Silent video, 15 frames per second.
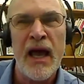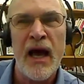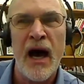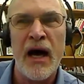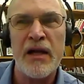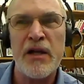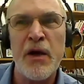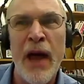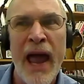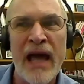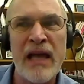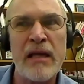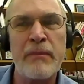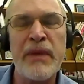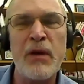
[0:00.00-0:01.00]
you had to
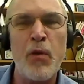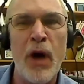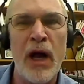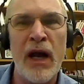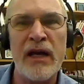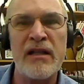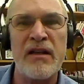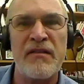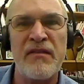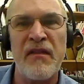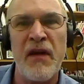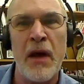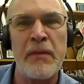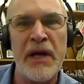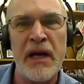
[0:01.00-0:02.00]
be willing to flub
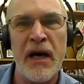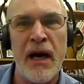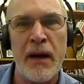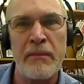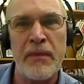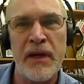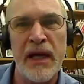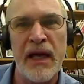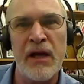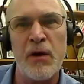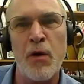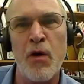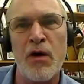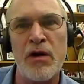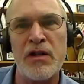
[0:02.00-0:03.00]
it up in
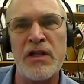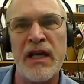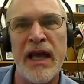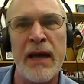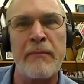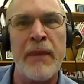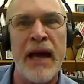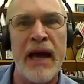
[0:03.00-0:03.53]
order to get better.